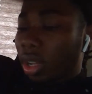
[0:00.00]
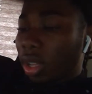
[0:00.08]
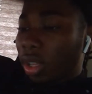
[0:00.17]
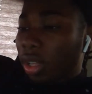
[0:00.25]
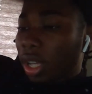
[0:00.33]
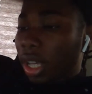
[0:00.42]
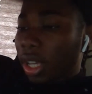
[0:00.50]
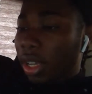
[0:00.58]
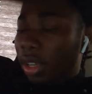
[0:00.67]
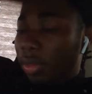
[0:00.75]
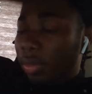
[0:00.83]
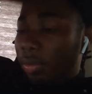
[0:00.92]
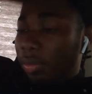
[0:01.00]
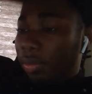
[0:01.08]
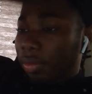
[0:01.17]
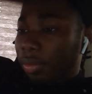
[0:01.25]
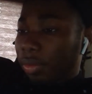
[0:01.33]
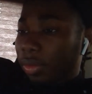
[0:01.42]
like,
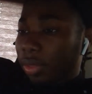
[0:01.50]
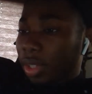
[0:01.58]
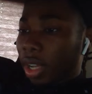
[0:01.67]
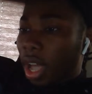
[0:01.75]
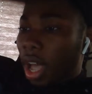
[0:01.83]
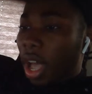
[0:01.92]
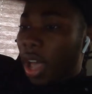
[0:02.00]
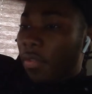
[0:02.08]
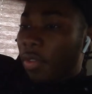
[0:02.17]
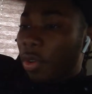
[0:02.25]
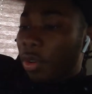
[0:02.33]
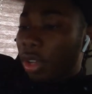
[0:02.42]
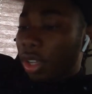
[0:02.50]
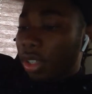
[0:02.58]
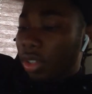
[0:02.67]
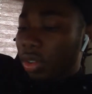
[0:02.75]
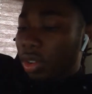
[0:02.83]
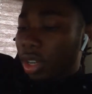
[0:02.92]
I focus
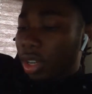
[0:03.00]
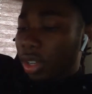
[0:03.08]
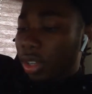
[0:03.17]
on,